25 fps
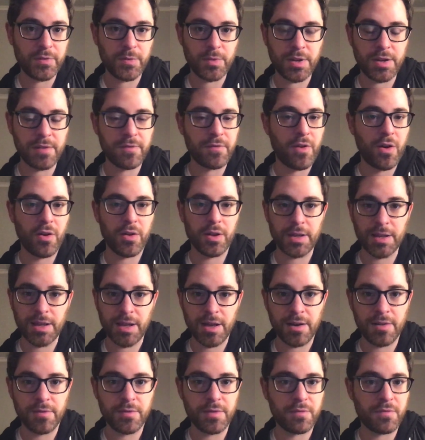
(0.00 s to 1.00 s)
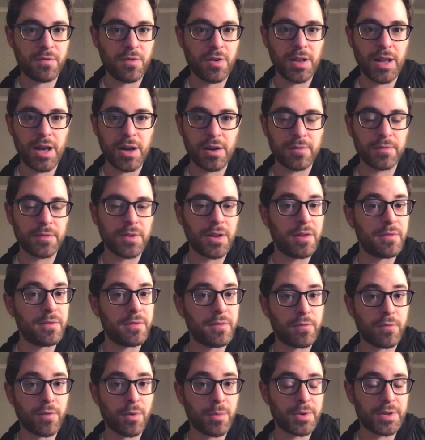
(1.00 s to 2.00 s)
when they fall in love and fall out of love
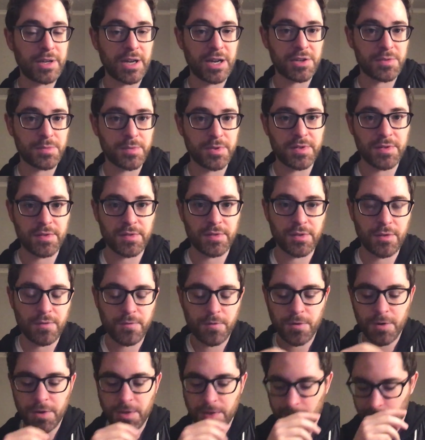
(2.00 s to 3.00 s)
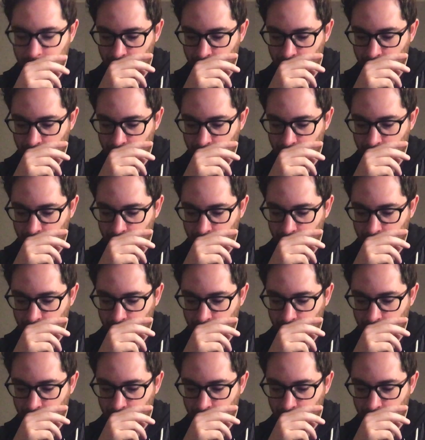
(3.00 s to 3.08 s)
and form attachments and so forth.